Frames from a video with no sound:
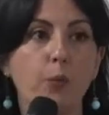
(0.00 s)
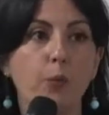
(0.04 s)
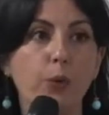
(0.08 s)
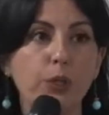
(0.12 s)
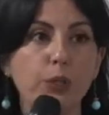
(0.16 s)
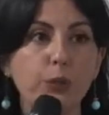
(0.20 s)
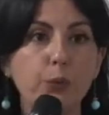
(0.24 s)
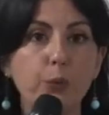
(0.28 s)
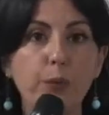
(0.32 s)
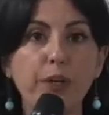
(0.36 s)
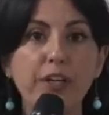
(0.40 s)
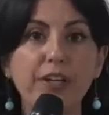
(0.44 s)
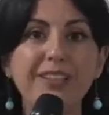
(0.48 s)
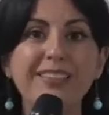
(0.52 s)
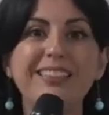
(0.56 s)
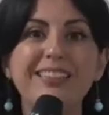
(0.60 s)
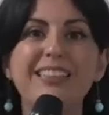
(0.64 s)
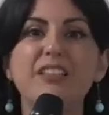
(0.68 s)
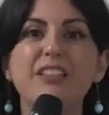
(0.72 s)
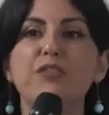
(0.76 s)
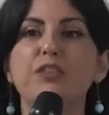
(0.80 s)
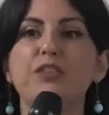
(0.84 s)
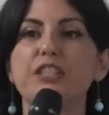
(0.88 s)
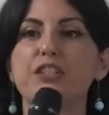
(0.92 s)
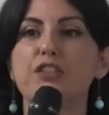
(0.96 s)
What were
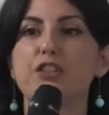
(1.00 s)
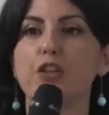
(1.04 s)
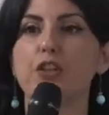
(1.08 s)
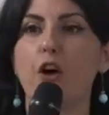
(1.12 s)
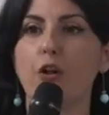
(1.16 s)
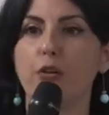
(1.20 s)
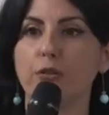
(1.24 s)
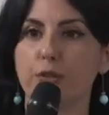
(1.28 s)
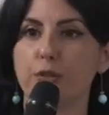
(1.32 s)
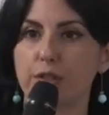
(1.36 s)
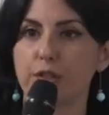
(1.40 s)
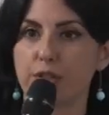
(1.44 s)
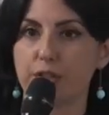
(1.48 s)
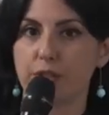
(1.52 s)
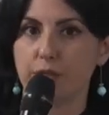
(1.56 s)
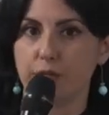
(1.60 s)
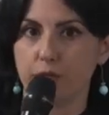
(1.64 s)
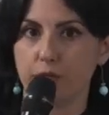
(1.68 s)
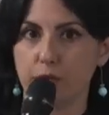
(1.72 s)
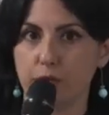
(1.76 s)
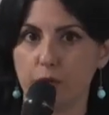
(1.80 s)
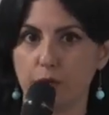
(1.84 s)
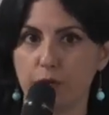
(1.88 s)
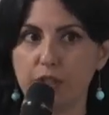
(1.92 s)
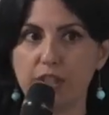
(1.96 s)
the results?
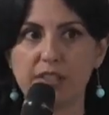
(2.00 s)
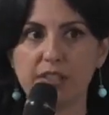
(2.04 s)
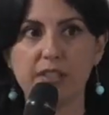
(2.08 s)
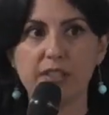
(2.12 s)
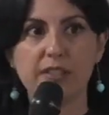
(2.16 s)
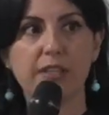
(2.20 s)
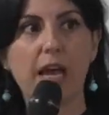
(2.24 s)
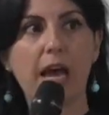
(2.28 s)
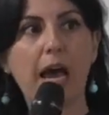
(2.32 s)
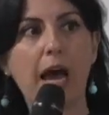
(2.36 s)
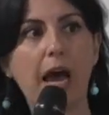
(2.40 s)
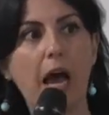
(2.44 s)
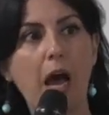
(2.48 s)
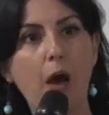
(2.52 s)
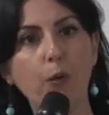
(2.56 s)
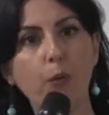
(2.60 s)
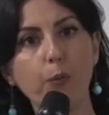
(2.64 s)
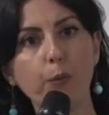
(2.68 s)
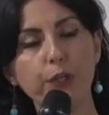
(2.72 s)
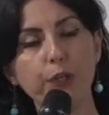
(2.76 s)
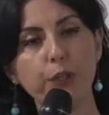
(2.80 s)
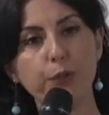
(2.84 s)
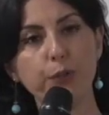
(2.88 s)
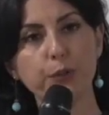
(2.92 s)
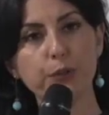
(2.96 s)
So this is how
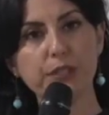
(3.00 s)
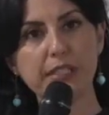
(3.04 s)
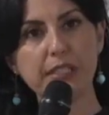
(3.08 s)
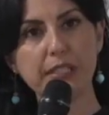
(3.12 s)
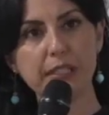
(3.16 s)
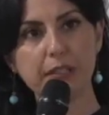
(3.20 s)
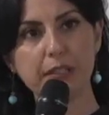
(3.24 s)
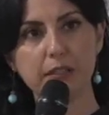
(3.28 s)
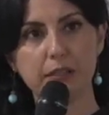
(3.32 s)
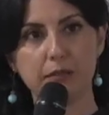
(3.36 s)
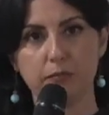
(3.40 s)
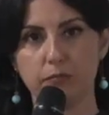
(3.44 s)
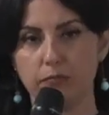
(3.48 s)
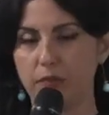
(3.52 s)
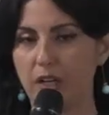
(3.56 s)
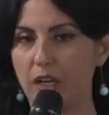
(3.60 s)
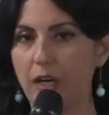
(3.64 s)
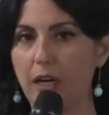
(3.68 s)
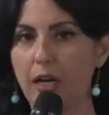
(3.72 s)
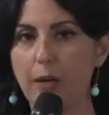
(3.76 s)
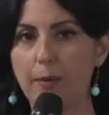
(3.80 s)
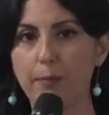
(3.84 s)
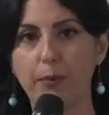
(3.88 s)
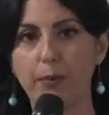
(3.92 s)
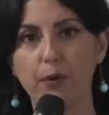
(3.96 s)
we used it.
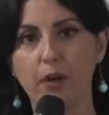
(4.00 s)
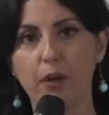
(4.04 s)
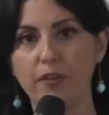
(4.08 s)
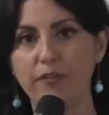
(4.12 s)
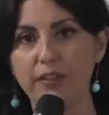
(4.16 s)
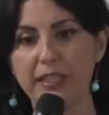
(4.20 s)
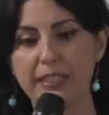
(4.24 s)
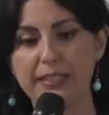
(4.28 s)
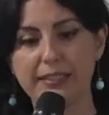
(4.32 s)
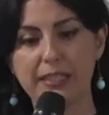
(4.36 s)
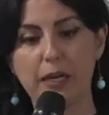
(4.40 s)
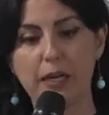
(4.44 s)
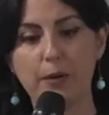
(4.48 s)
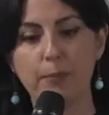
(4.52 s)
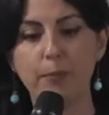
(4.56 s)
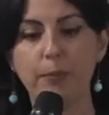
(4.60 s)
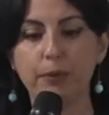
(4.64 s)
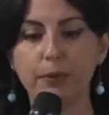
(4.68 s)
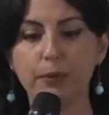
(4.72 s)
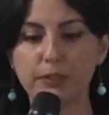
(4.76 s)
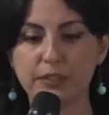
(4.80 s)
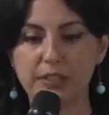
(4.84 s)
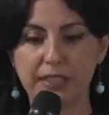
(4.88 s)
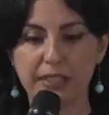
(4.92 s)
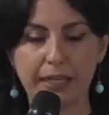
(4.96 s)
A couple of
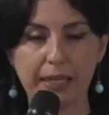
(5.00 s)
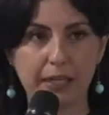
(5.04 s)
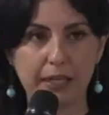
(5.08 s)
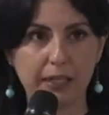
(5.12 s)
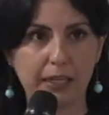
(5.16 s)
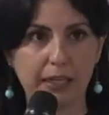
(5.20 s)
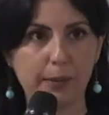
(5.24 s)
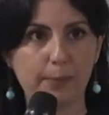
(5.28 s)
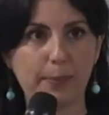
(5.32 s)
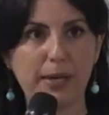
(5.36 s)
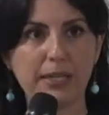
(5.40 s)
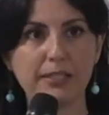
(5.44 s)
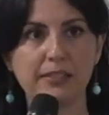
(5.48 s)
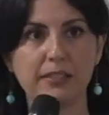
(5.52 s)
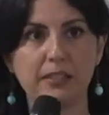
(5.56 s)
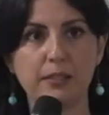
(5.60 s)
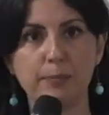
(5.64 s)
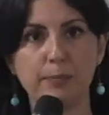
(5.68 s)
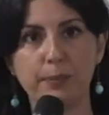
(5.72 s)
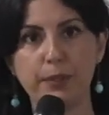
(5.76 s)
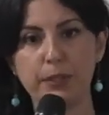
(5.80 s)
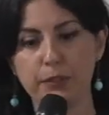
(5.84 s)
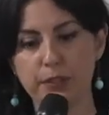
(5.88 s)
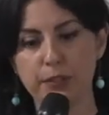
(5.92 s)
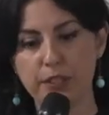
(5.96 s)
examples, again, capacity
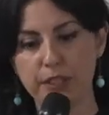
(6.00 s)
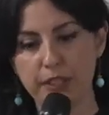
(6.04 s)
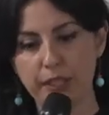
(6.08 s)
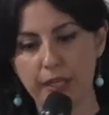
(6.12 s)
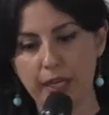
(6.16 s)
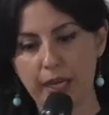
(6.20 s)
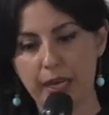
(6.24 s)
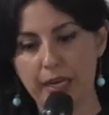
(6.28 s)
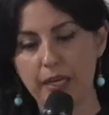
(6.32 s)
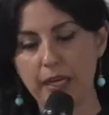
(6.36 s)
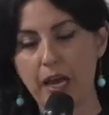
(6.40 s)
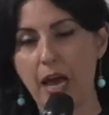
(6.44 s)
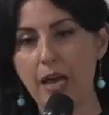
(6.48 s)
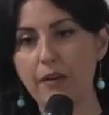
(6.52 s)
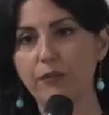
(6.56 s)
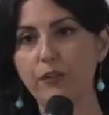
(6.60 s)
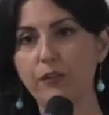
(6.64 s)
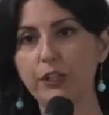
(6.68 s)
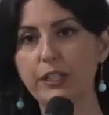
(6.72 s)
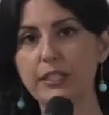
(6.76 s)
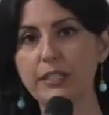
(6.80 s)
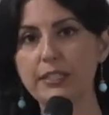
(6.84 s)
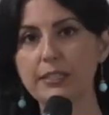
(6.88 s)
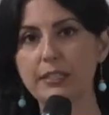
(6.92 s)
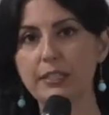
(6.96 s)
building and
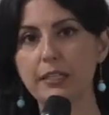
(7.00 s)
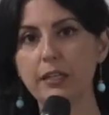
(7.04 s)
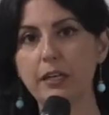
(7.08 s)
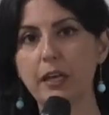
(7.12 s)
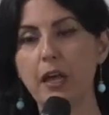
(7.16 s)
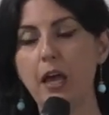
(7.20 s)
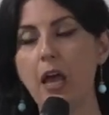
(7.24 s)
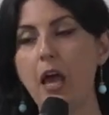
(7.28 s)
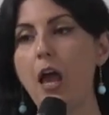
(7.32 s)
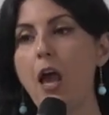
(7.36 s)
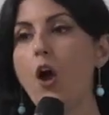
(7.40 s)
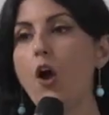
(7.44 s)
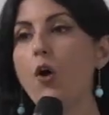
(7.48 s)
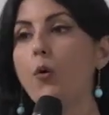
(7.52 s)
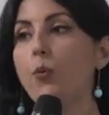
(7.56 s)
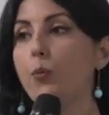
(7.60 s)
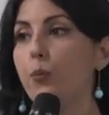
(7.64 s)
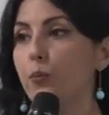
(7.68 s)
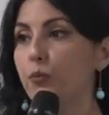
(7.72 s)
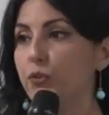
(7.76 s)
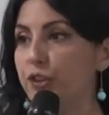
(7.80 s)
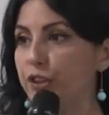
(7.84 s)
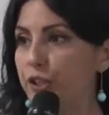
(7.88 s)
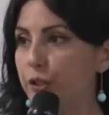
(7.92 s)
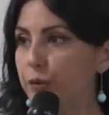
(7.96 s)
advocacy.
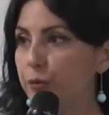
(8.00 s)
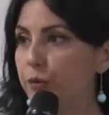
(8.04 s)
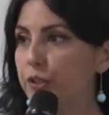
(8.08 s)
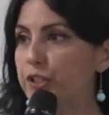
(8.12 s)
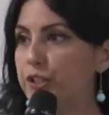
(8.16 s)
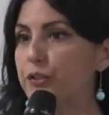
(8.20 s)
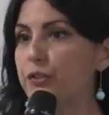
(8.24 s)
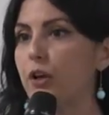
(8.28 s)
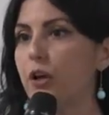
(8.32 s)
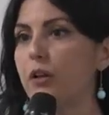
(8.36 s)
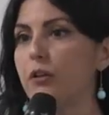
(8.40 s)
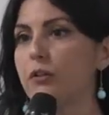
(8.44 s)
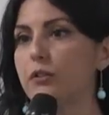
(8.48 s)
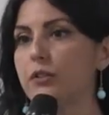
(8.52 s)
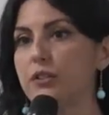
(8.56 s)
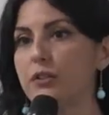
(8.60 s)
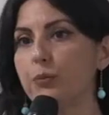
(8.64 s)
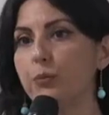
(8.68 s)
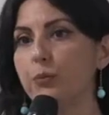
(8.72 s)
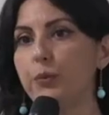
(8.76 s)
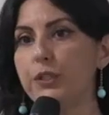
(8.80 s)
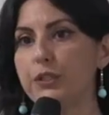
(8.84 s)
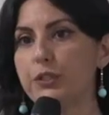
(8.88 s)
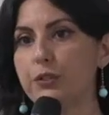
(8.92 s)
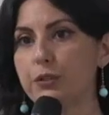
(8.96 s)
The
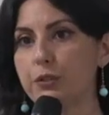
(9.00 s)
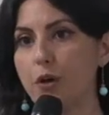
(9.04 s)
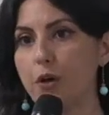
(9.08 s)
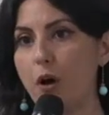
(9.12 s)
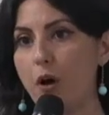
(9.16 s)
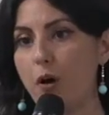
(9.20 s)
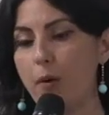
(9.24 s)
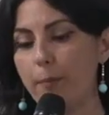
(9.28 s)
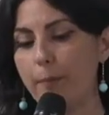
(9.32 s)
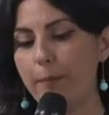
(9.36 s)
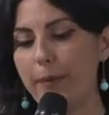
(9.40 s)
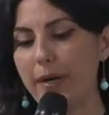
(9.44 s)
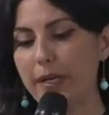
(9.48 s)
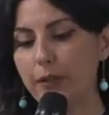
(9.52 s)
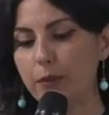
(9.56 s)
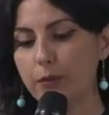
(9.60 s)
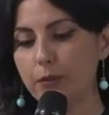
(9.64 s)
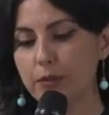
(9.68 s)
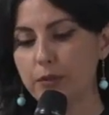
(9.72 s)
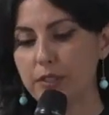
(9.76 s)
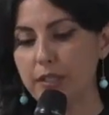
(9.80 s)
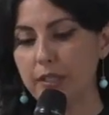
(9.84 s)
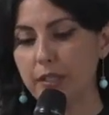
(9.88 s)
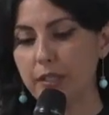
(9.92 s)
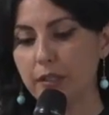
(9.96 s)
results we saw by
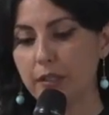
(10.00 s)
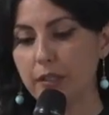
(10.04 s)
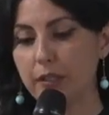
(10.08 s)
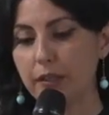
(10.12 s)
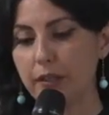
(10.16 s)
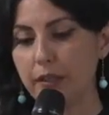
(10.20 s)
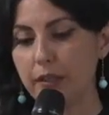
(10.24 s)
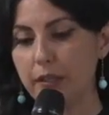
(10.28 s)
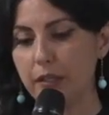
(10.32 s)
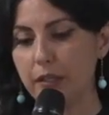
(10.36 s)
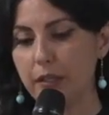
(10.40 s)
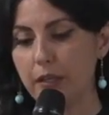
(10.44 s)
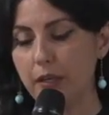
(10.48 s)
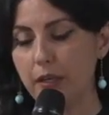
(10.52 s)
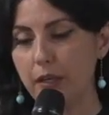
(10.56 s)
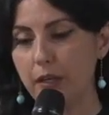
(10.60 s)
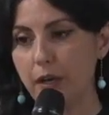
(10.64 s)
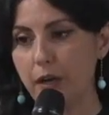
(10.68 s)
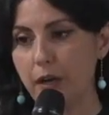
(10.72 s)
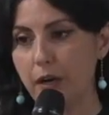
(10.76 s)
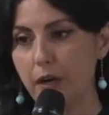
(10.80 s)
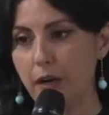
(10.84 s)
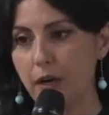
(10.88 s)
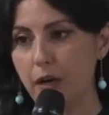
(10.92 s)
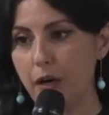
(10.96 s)
using the
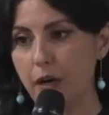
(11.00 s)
